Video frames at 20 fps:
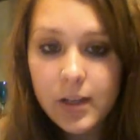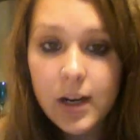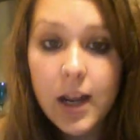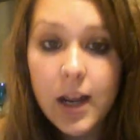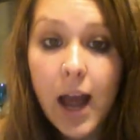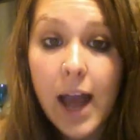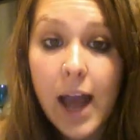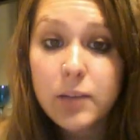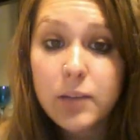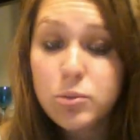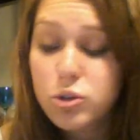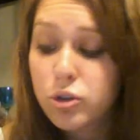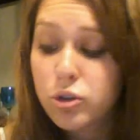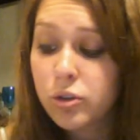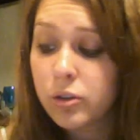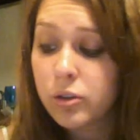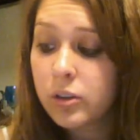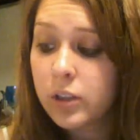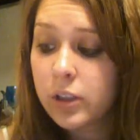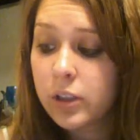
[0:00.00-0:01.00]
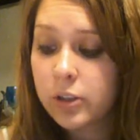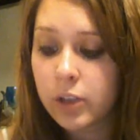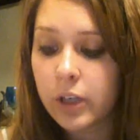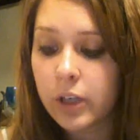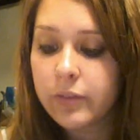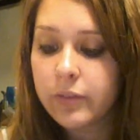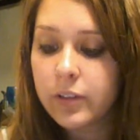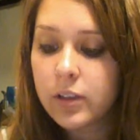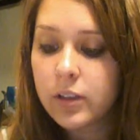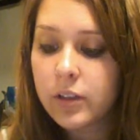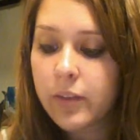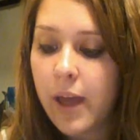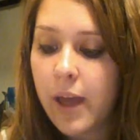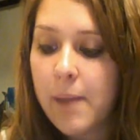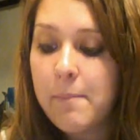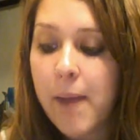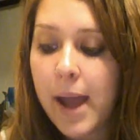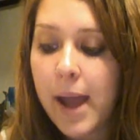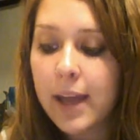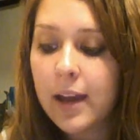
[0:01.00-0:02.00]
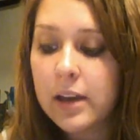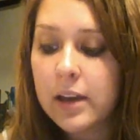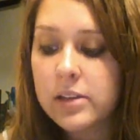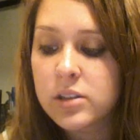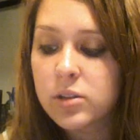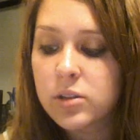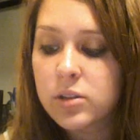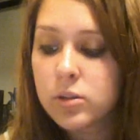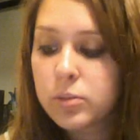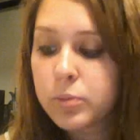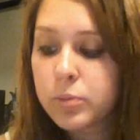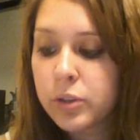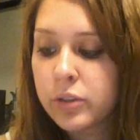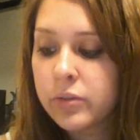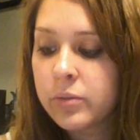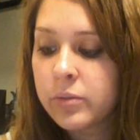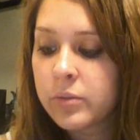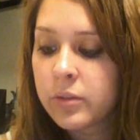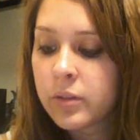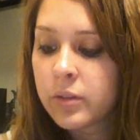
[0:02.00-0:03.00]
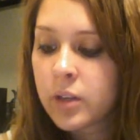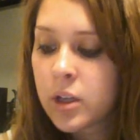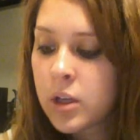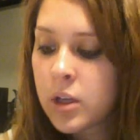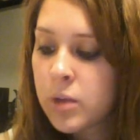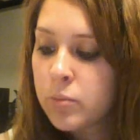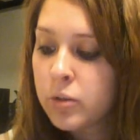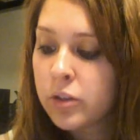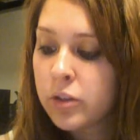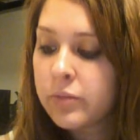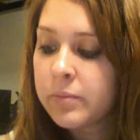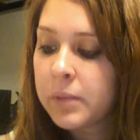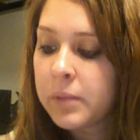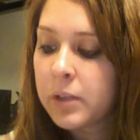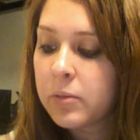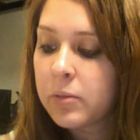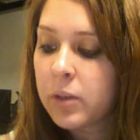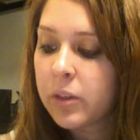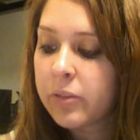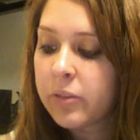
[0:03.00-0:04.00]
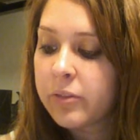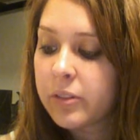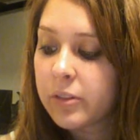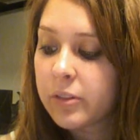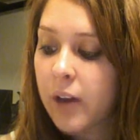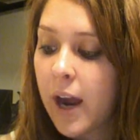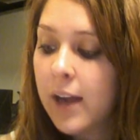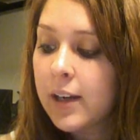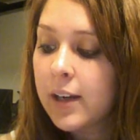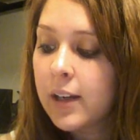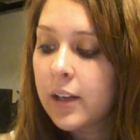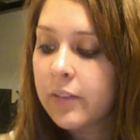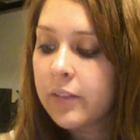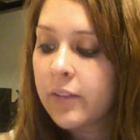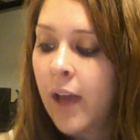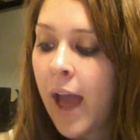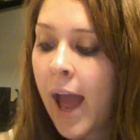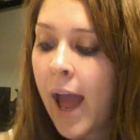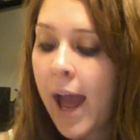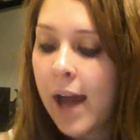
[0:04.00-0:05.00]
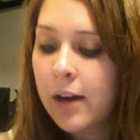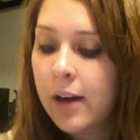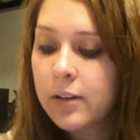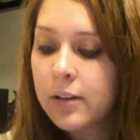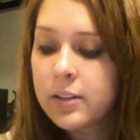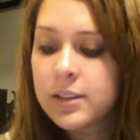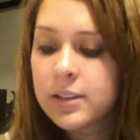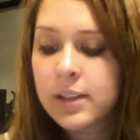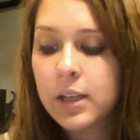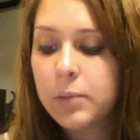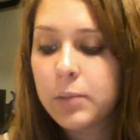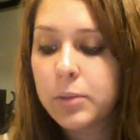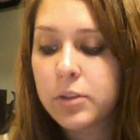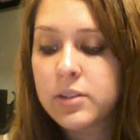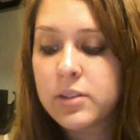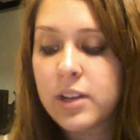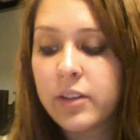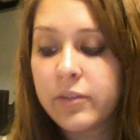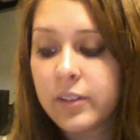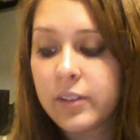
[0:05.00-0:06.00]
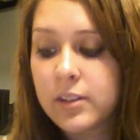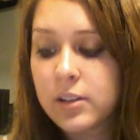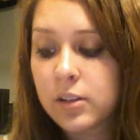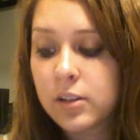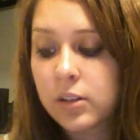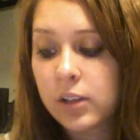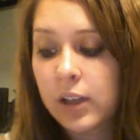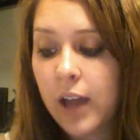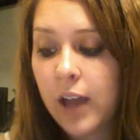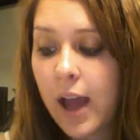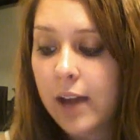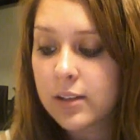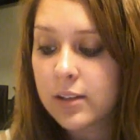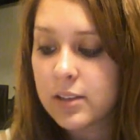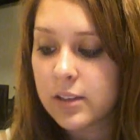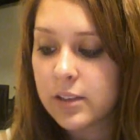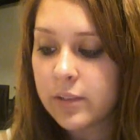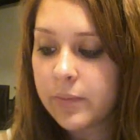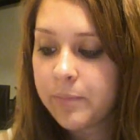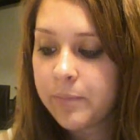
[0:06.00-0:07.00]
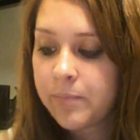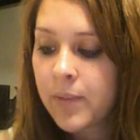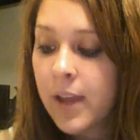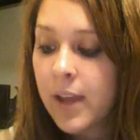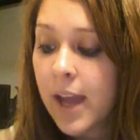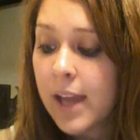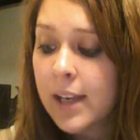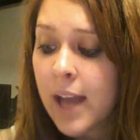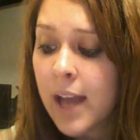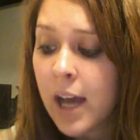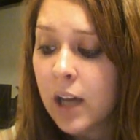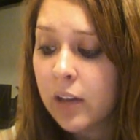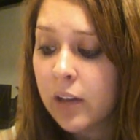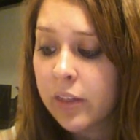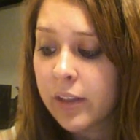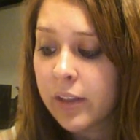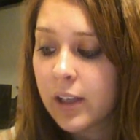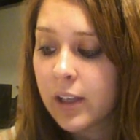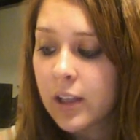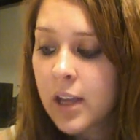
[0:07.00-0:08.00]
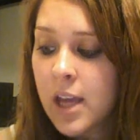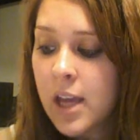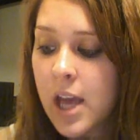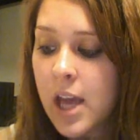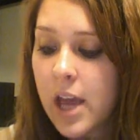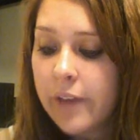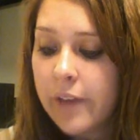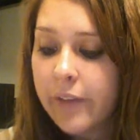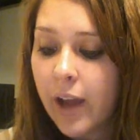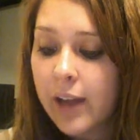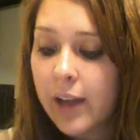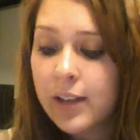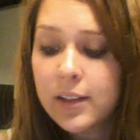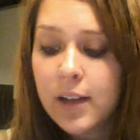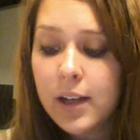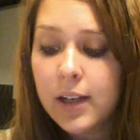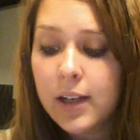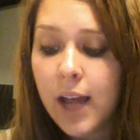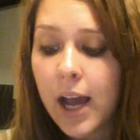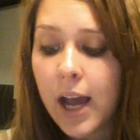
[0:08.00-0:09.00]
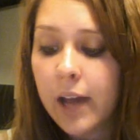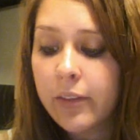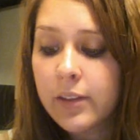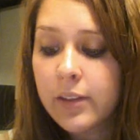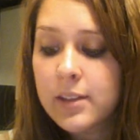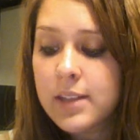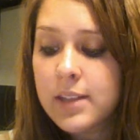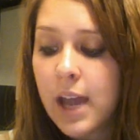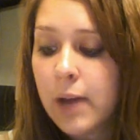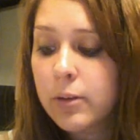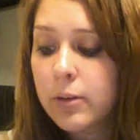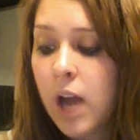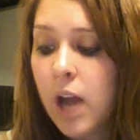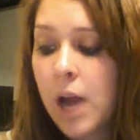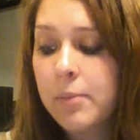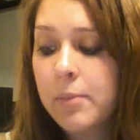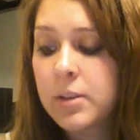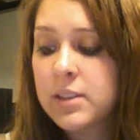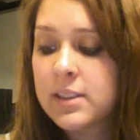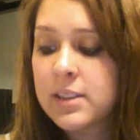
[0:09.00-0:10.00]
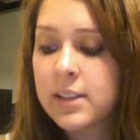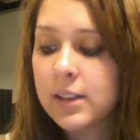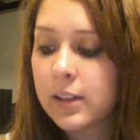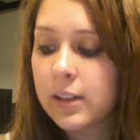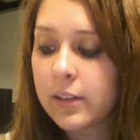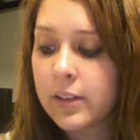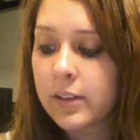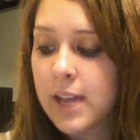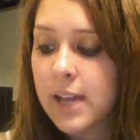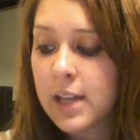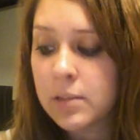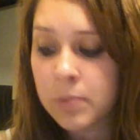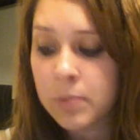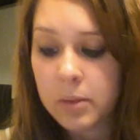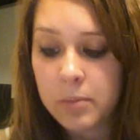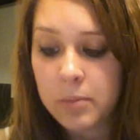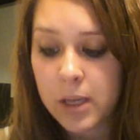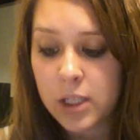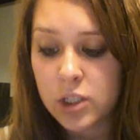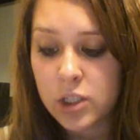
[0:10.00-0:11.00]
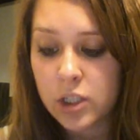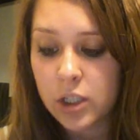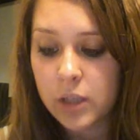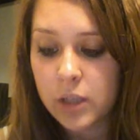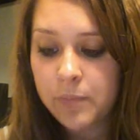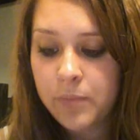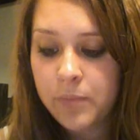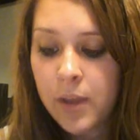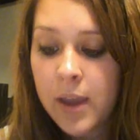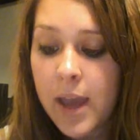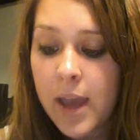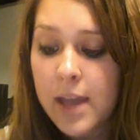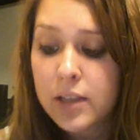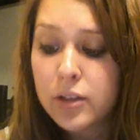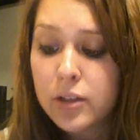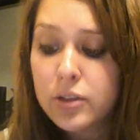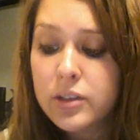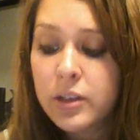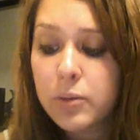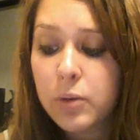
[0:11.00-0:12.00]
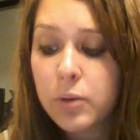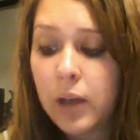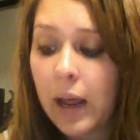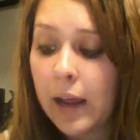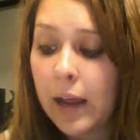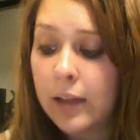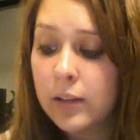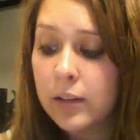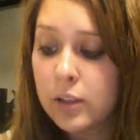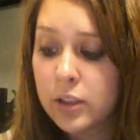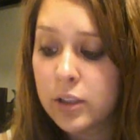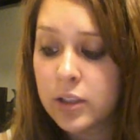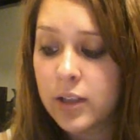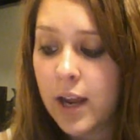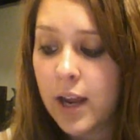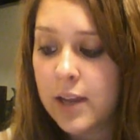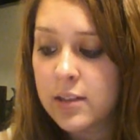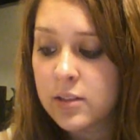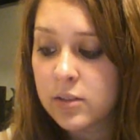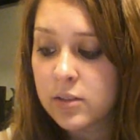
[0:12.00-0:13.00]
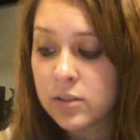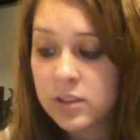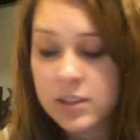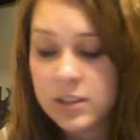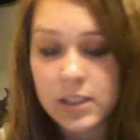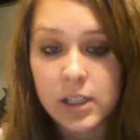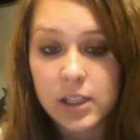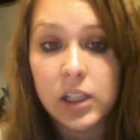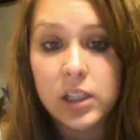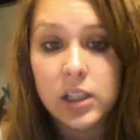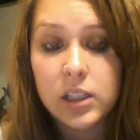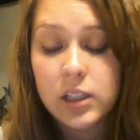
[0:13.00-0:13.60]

I am truly grateful that my high school proved me with a variety of how to keep yourself physically active and healthy. If I did not have this, I would not be studying this as my major and using what I learned in high school still.